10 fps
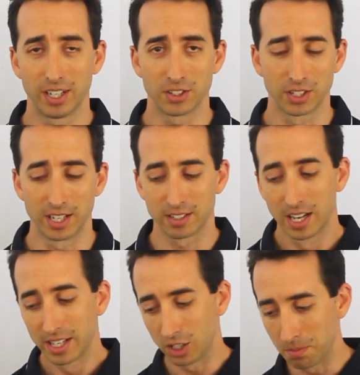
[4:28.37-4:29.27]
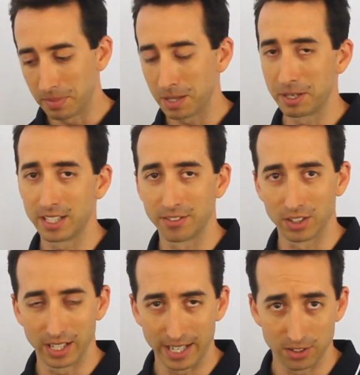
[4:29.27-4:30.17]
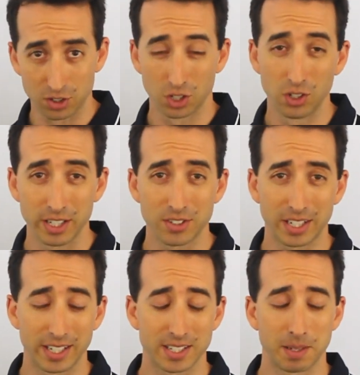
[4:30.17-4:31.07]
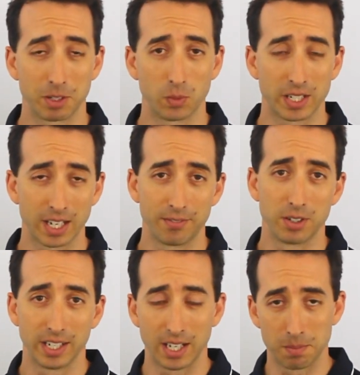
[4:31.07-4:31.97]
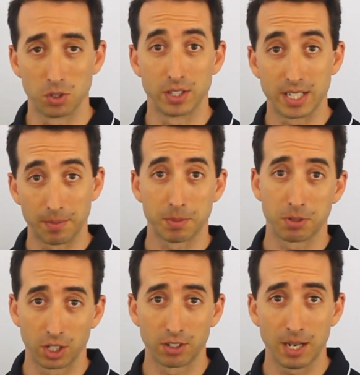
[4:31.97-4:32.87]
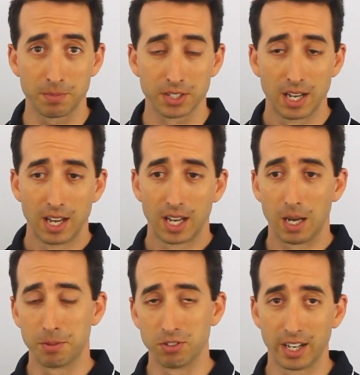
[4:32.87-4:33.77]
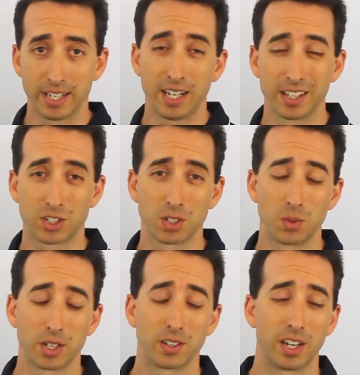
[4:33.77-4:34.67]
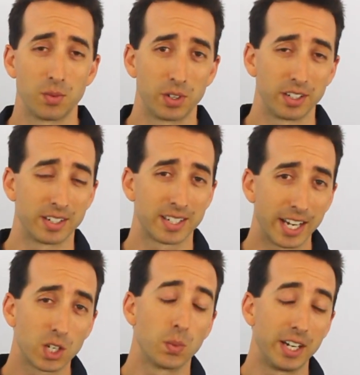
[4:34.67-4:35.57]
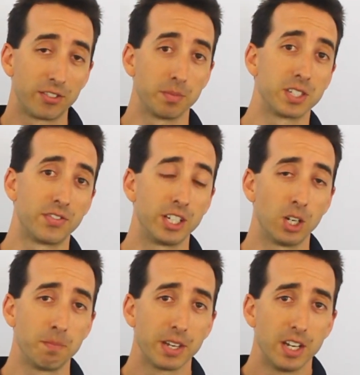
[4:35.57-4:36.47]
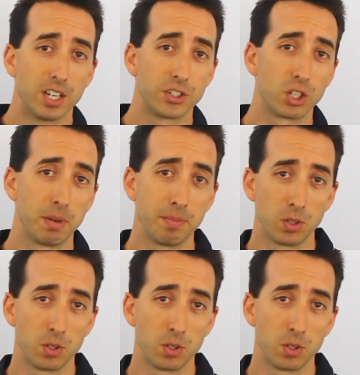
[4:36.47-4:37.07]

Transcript: And so there are many different layers to this, and that's something that we cover in our more depth programs. But right now, that's really what I want you to take away from this video, video. So remember,